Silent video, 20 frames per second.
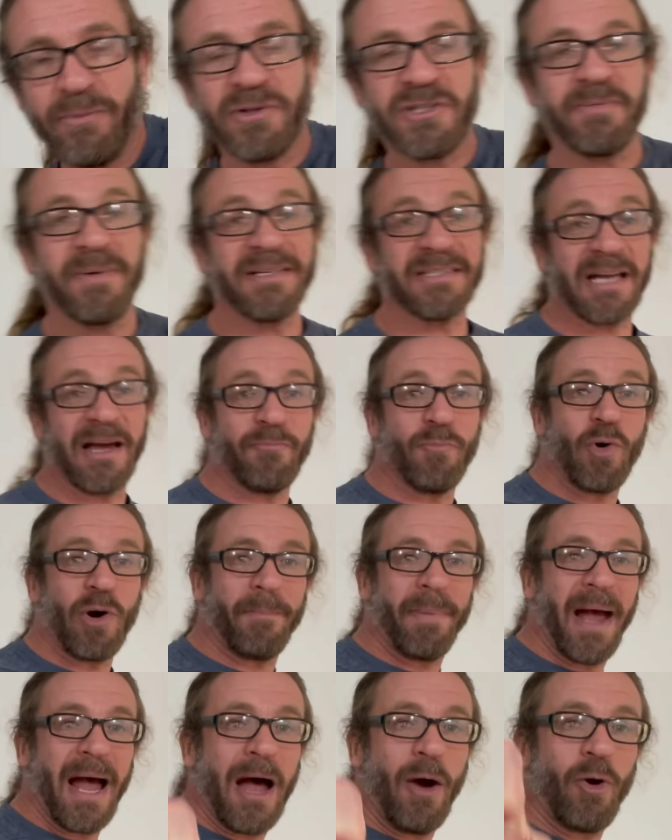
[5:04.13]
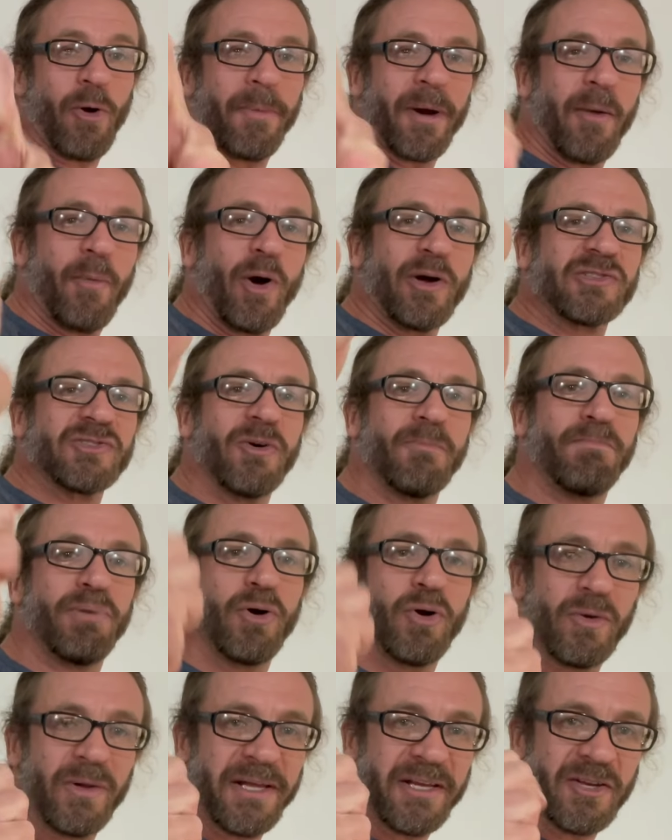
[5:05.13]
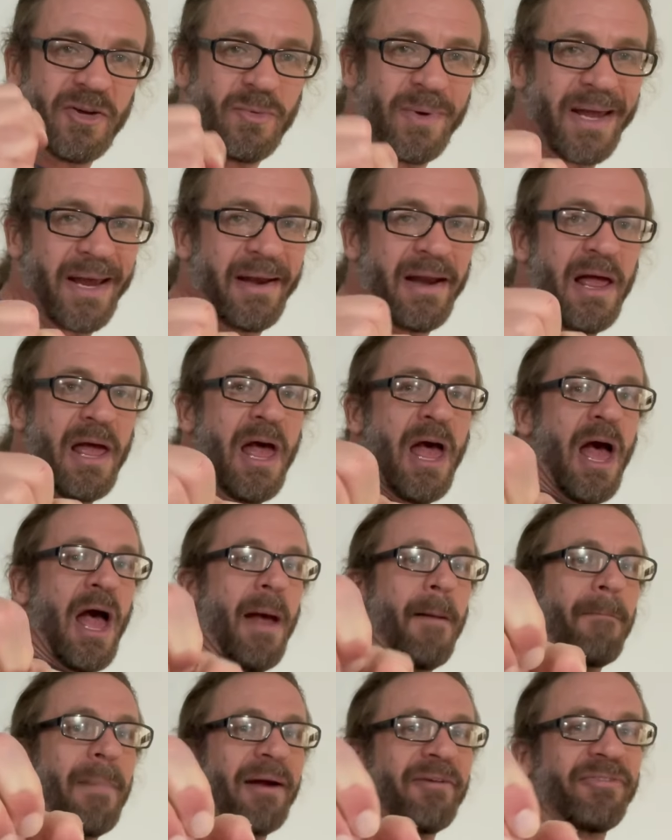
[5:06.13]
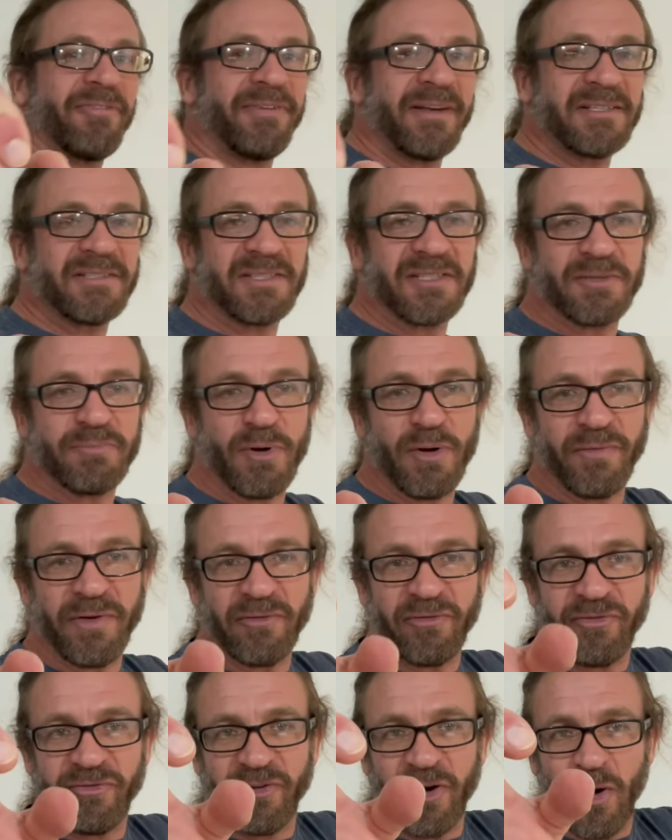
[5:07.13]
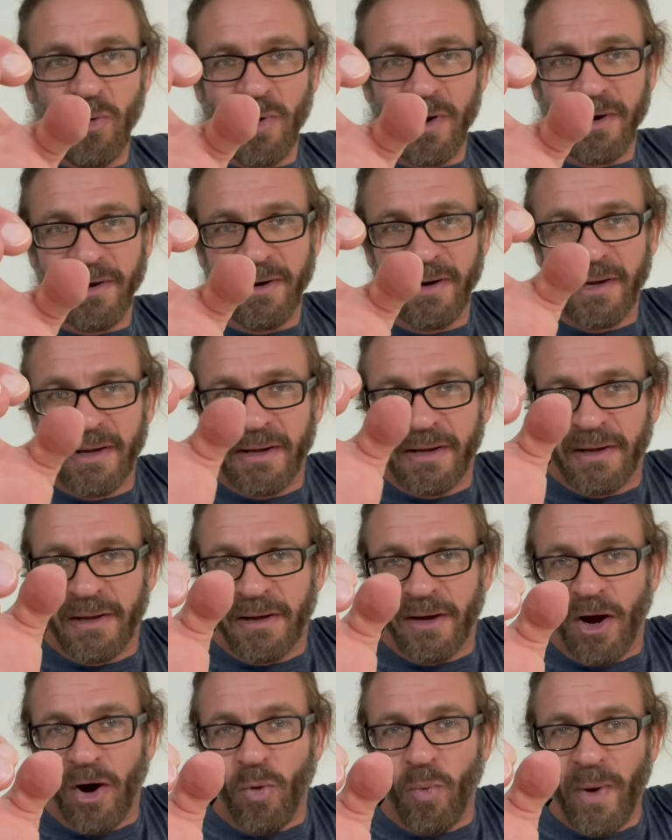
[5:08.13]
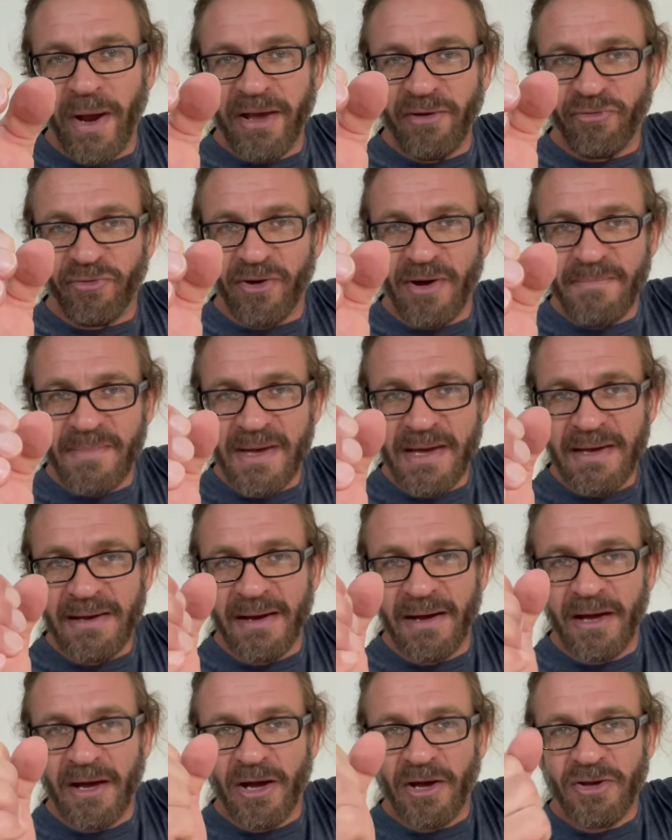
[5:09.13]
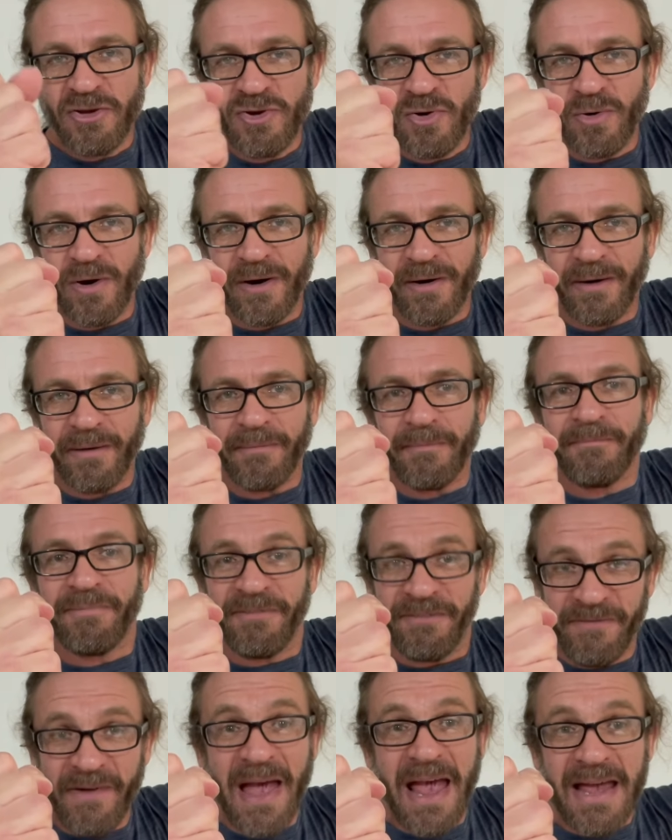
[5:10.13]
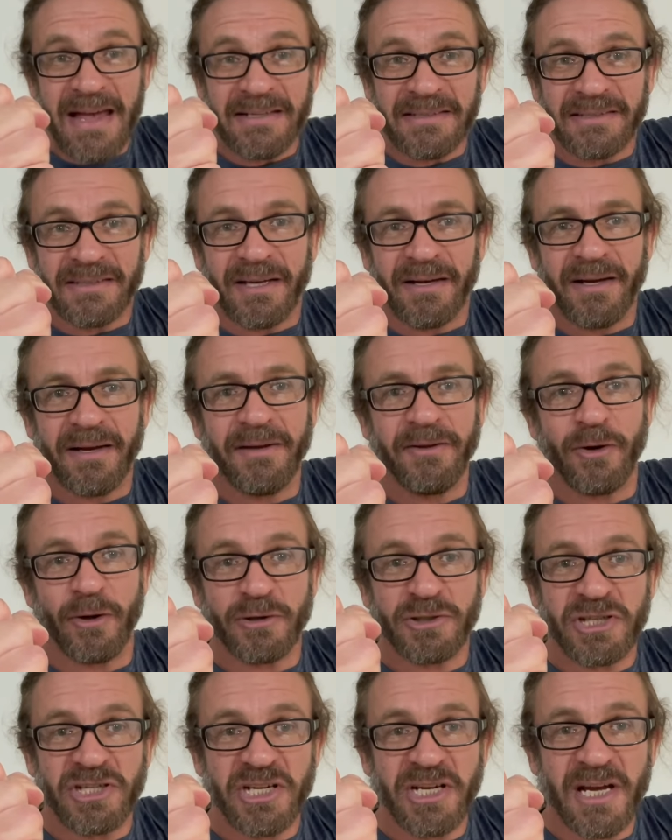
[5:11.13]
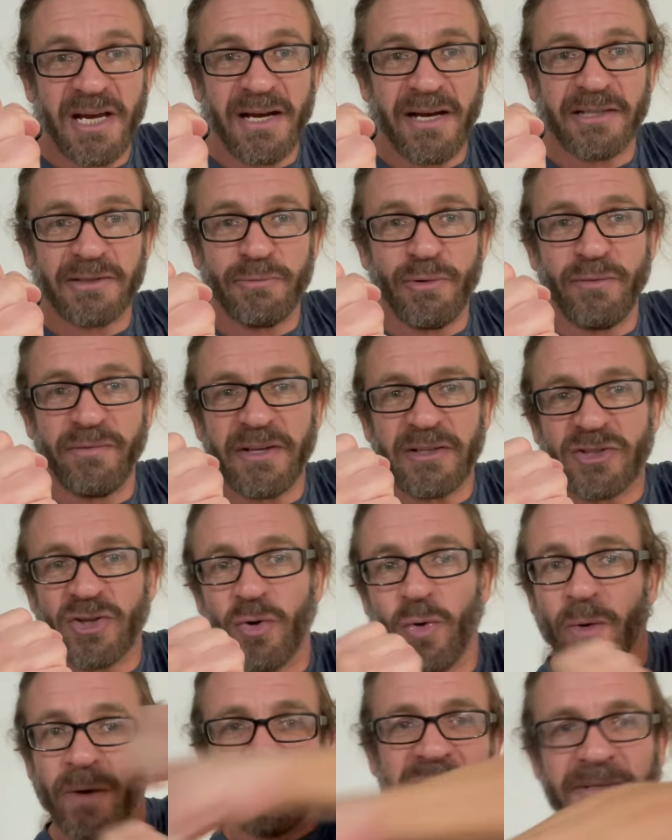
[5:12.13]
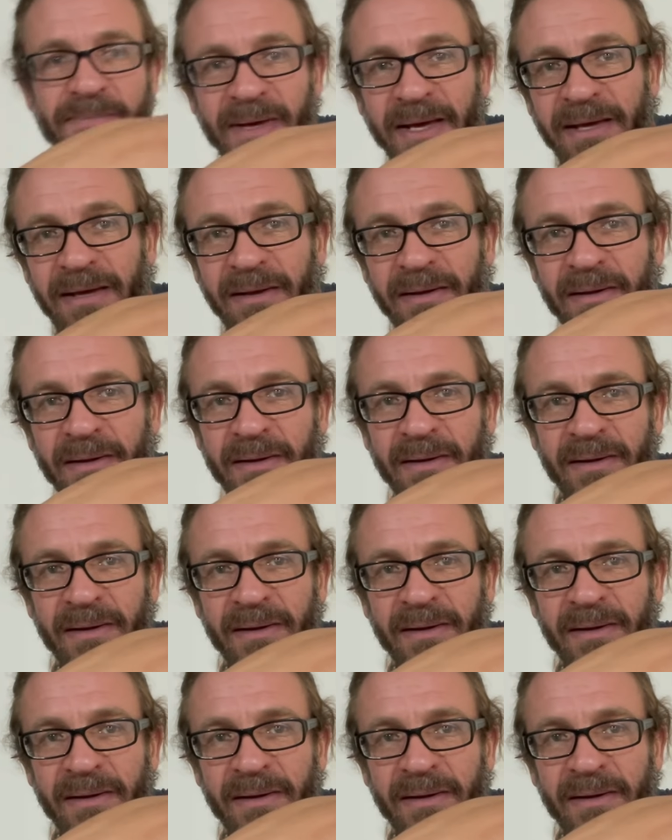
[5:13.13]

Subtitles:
which means I have more power, but I'm also pulling you in. My fist is moving forward, away from me. Your face, your chin is moving towards me,